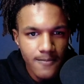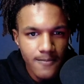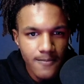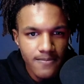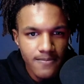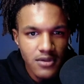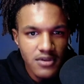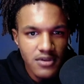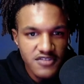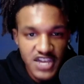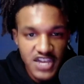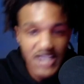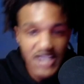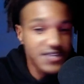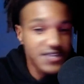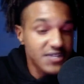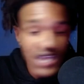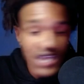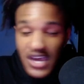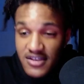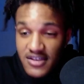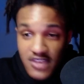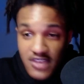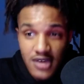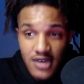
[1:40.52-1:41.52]
Texas
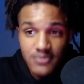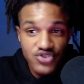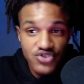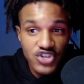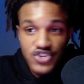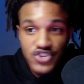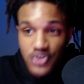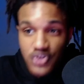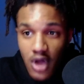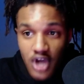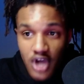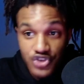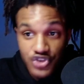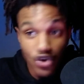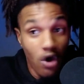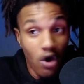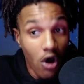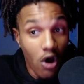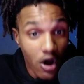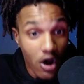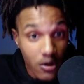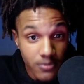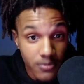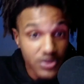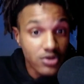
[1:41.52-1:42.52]
A&M just lost
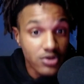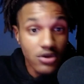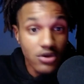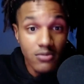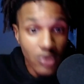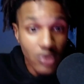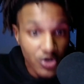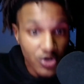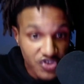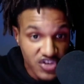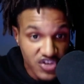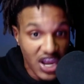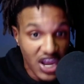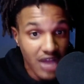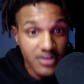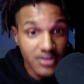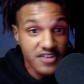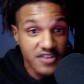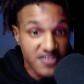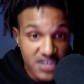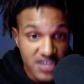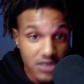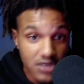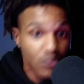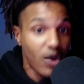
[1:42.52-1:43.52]
arguably their most
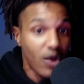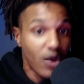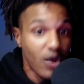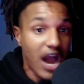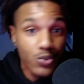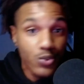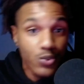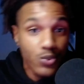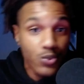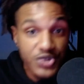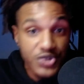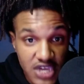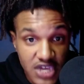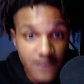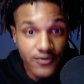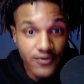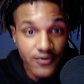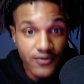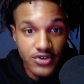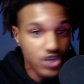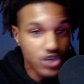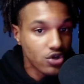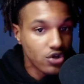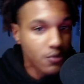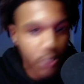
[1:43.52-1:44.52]
talented wide receiver
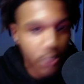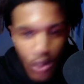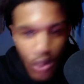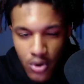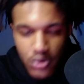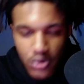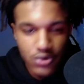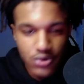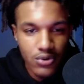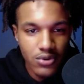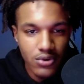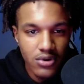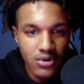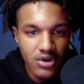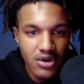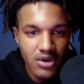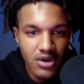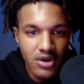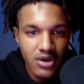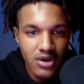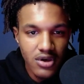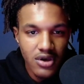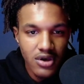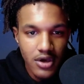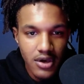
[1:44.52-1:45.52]
to the portal.
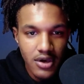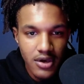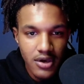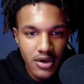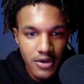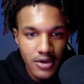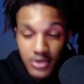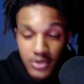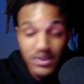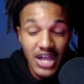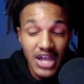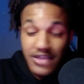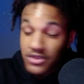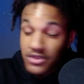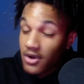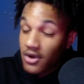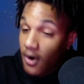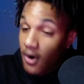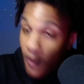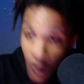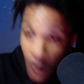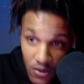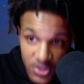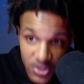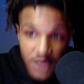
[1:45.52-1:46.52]
They're not the
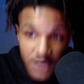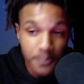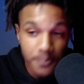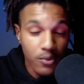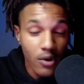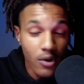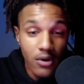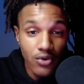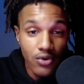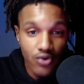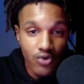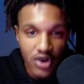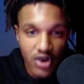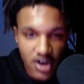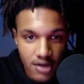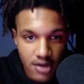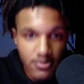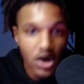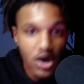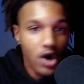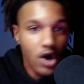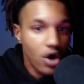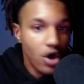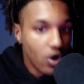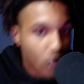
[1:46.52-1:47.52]
only program
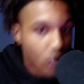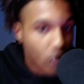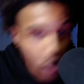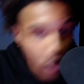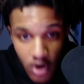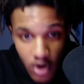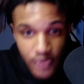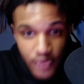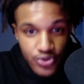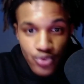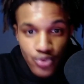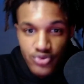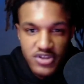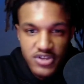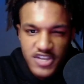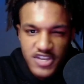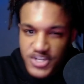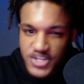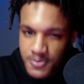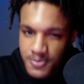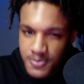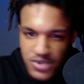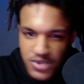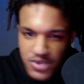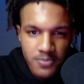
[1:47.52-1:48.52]
going through this,
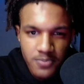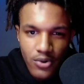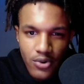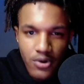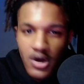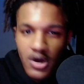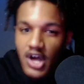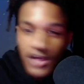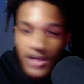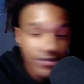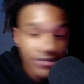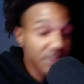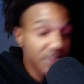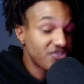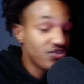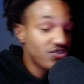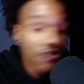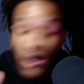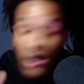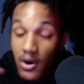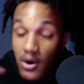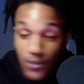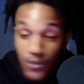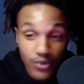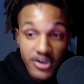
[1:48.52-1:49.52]
people. There's
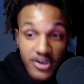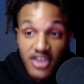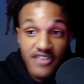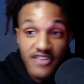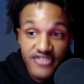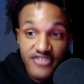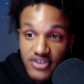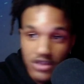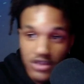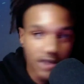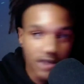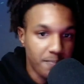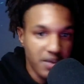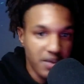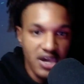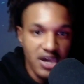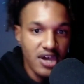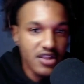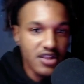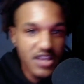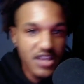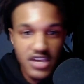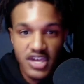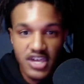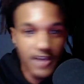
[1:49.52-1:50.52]
no reason to
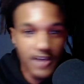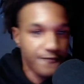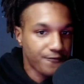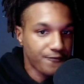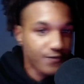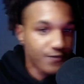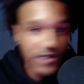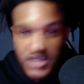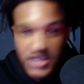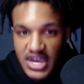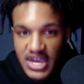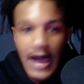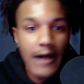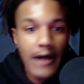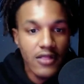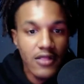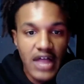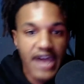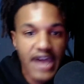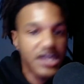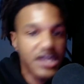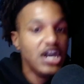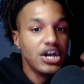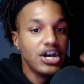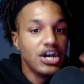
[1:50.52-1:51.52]
panic and freak out
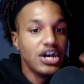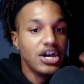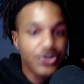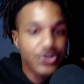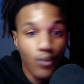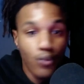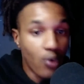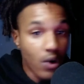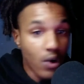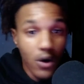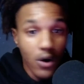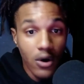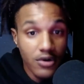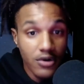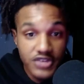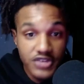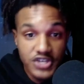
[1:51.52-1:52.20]
like the world is